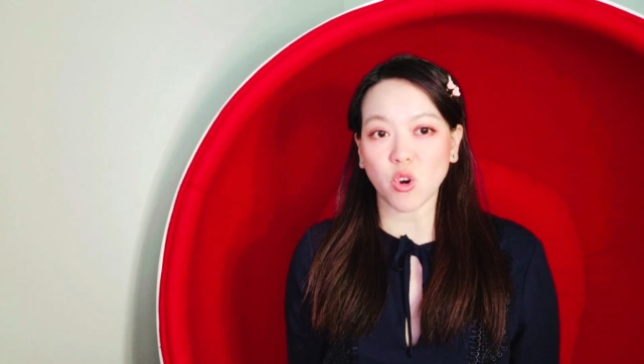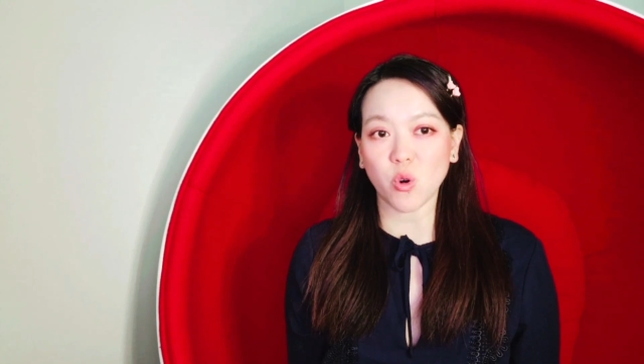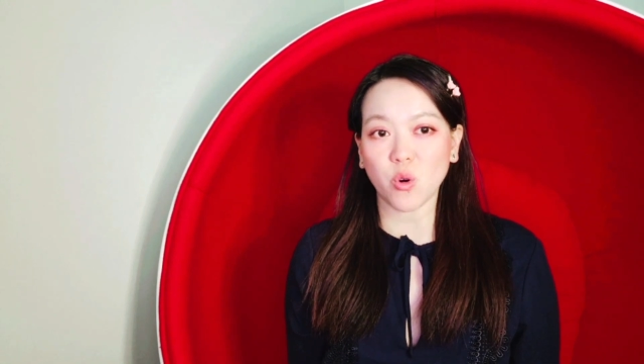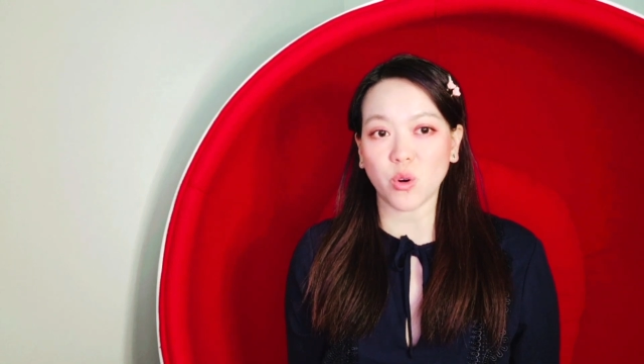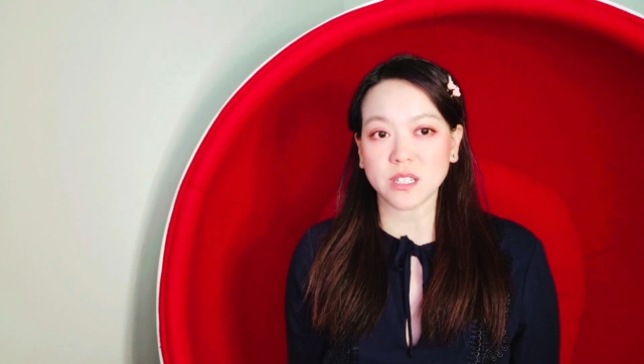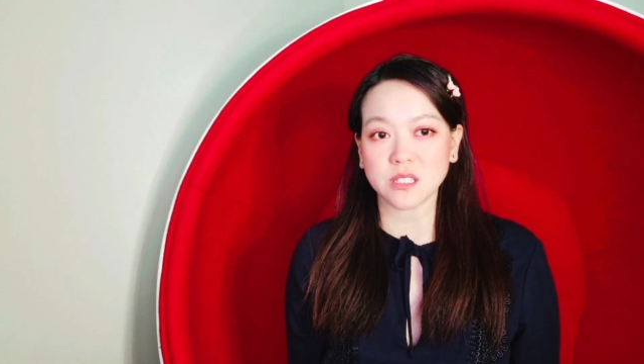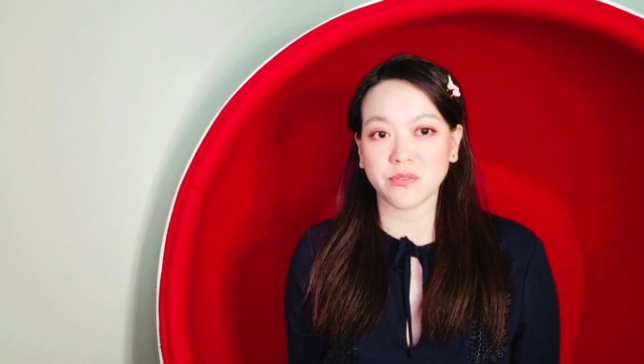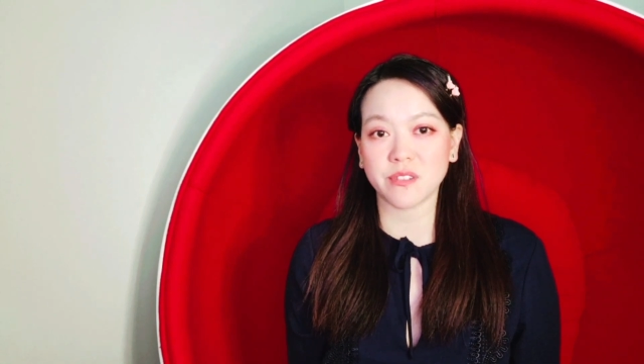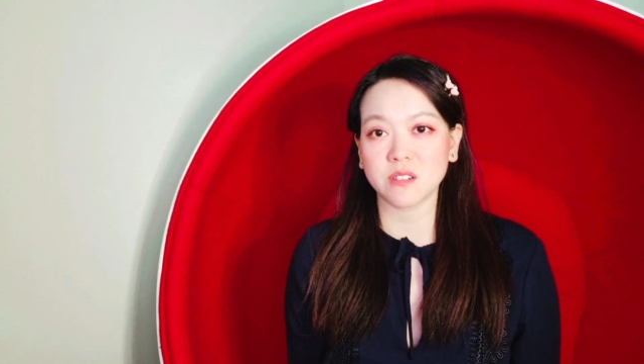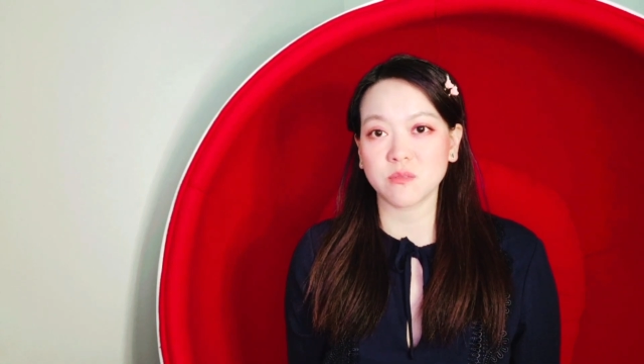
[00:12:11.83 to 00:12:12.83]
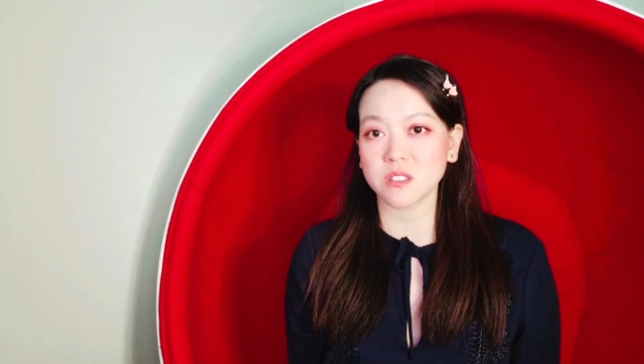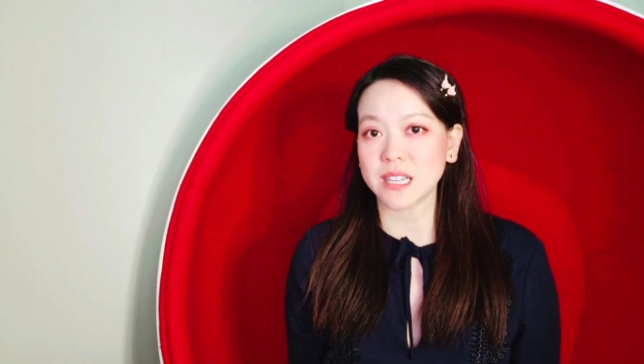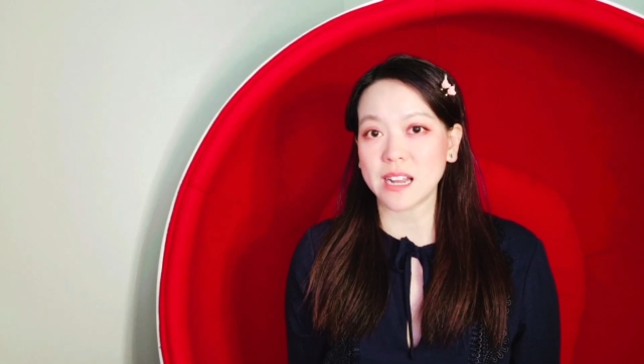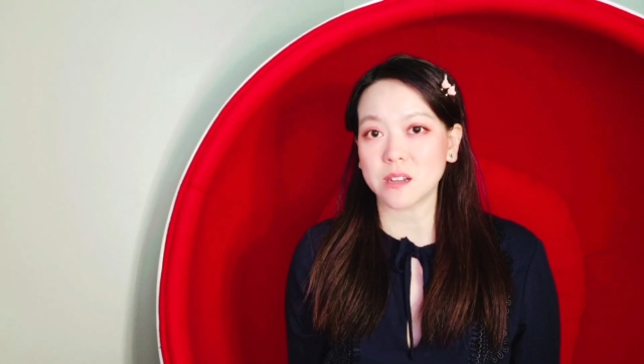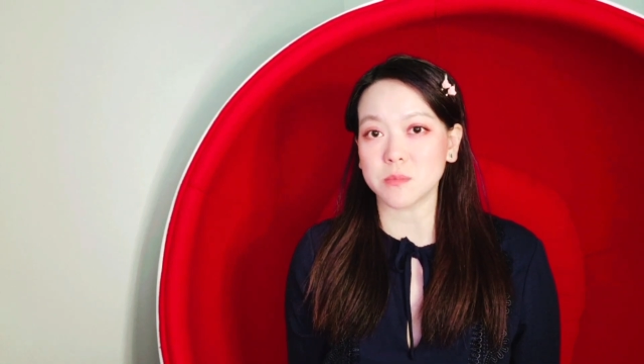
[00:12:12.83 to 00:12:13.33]
or his friend was a
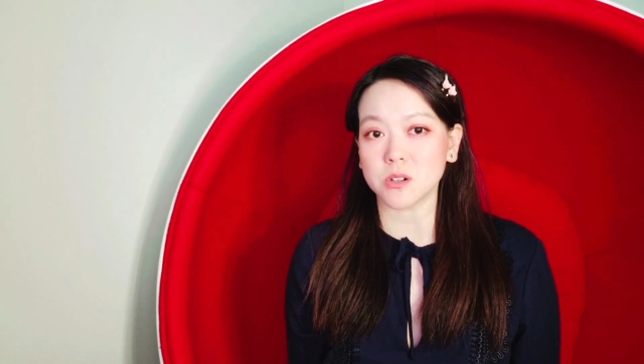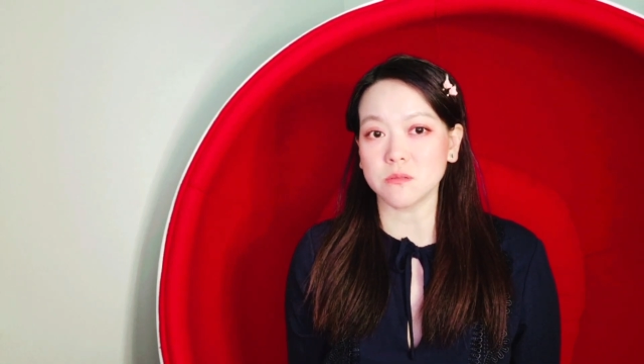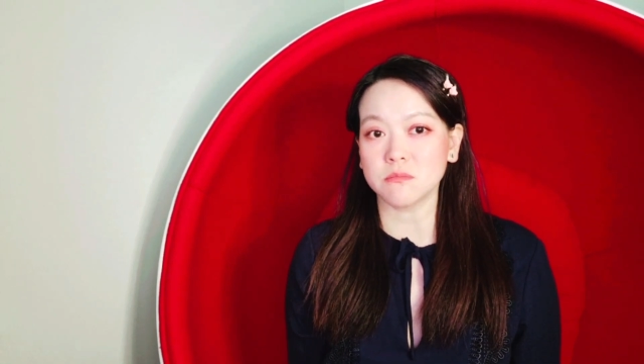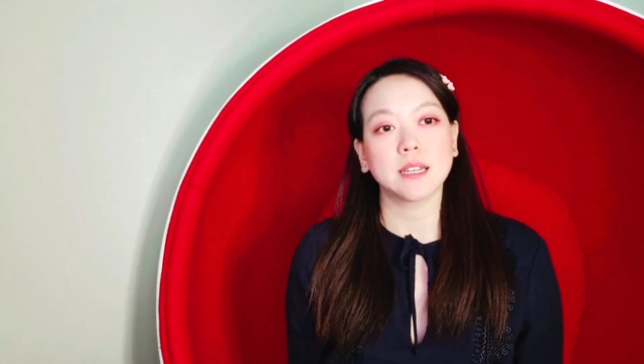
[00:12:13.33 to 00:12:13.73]
cannibal.